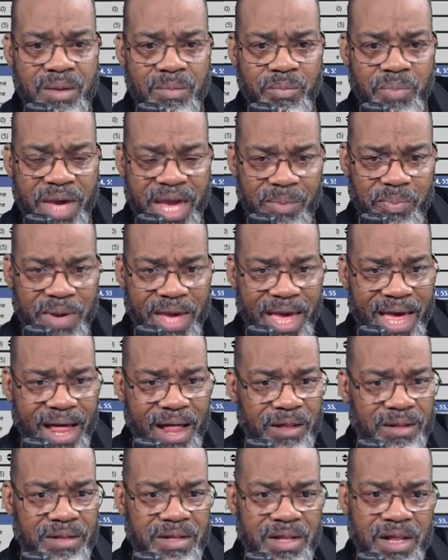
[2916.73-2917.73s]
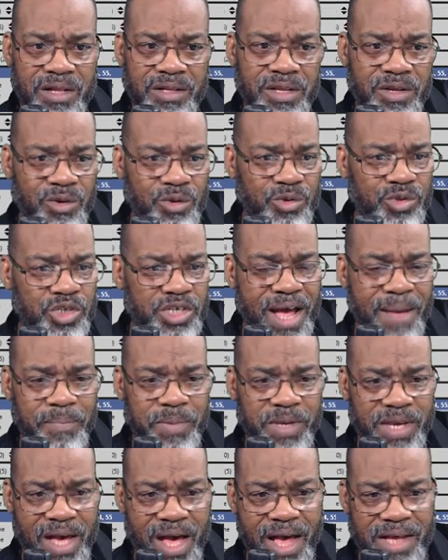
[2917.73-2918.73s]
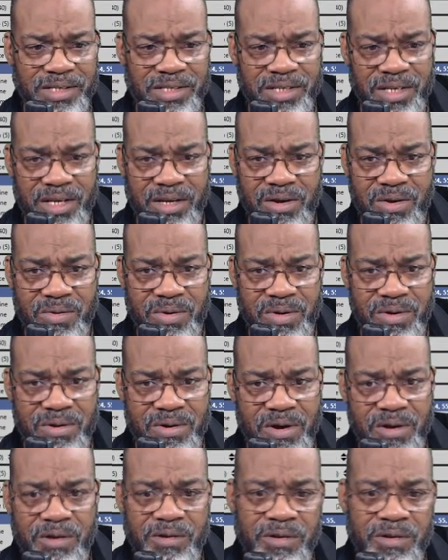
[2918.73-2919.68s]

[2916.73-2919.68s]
PayPal, a little choppyosity going on